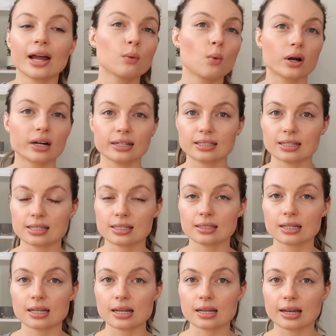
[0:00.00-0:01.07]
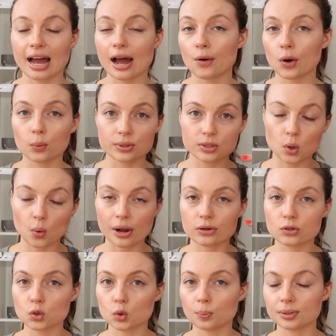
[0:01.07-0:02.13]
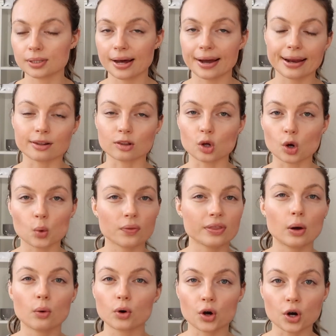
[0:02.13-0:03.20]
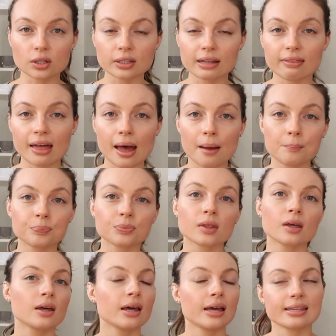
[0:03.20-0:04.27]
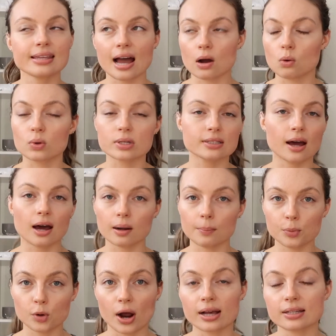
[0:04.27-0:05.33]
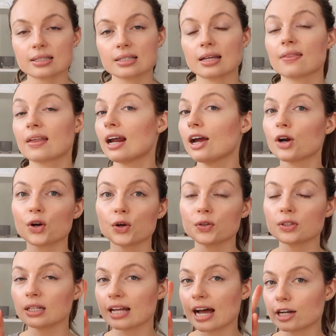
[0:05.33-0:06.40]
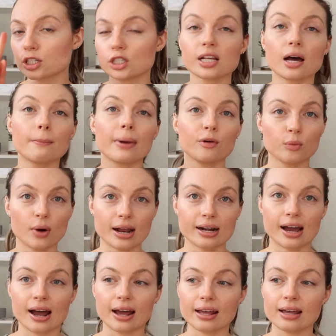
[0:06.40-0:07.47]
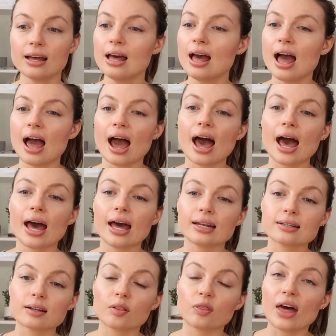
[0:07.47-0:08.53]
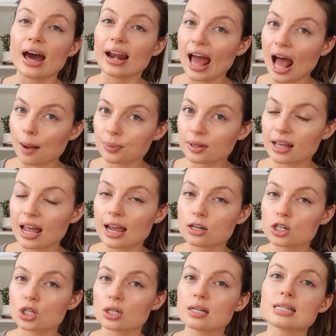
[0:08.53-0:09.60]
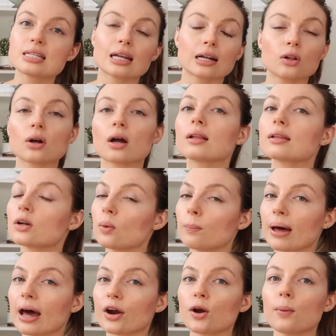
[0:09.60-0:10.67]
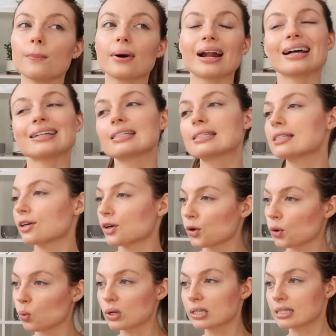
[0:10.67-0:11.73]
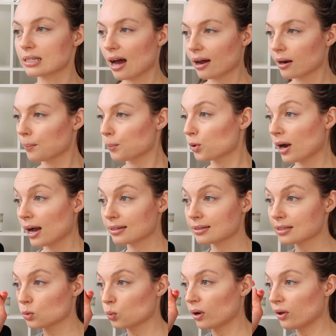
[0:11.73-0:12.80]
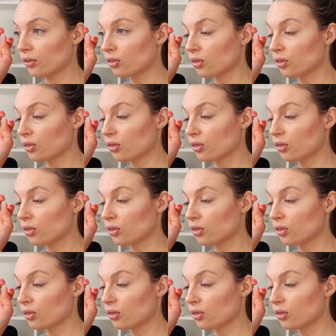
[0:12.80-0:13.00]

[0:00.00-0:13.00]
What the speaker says: I wanted to see how it was going to apply and look without curling them. yeah, was not impressed. And then I curled the lashes on my right eye, and that application did look a little better, but I still was not impressed with